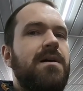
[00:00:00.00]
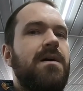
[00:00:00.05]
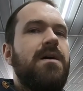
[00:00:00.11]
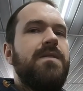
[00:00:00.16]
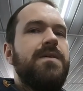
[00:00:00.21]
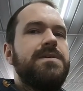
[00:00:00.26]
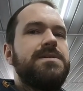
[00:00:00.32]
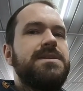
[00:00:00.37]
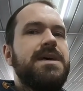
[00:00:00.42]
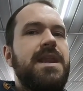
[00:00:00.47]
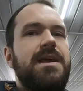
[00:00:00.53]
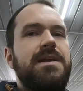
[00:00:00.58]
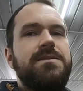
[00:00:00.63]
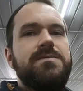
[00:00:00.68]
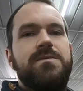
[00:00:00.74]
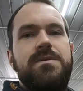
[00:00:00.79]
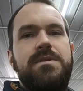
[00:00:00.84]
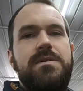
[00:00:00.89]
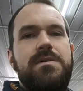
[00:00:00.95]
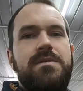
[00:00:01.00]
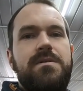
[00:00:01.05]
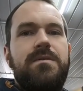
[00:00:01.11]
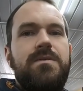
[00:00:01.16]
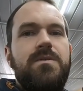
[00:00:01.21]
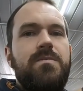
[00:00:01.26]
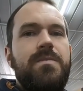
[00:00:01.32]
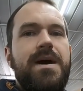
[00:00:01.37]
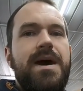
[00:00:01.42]
all the settings would
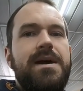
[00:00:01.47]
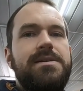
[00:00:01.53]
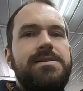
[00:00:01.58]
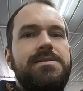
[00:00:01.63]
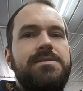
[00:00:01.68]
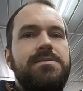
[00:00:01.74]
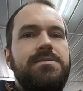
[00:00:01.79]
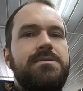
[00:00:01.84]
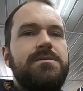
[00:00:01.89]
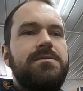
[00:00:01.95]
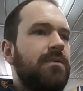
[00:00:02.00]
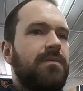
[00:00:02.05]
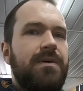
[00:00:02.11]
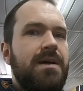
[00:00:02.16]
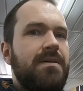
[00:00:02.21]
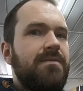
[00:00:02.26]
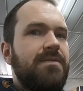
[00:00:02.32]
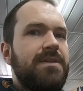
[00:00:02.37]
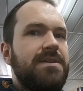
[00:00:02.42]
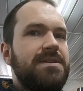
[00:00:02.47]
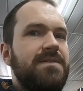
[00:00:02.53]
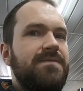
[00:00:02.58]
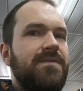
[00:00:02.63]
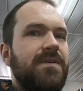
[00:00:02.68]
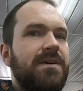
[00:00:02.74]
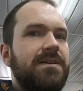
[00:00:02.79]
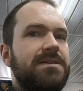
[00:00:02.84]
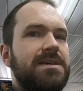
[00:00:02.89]
go back to whatever the
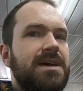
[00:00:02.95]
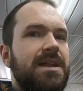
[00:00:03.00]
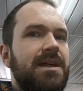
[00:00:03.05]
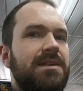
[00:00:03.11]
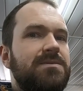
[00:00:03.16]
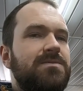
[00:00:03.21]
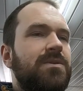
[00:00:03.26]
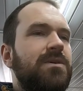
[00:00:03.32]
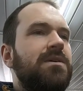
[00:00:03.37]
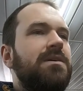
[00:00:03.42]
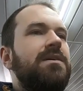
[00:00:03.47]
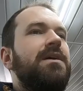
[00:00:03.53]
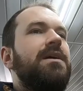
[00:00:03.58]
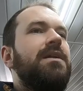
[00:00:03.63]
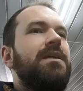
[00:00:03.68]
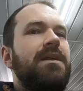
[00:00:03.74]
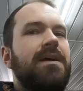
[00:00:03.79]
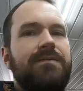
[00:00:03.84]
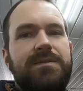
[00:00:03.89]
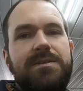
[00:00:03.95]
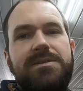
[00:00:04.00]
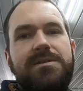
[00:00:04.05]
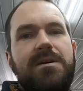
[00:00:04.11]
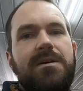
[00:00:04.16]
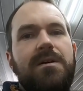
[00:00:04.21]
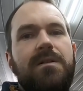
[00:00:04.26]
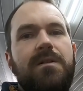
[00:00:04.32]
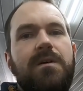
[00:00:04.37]
default settings were, and you'd have to
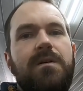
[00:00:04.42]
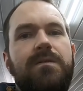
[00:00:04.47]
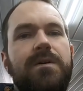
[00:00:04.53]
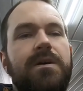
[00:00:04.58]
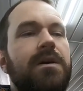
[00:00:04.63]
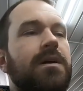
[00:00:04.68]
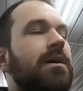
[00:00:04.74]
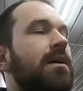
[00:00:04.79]
start all over.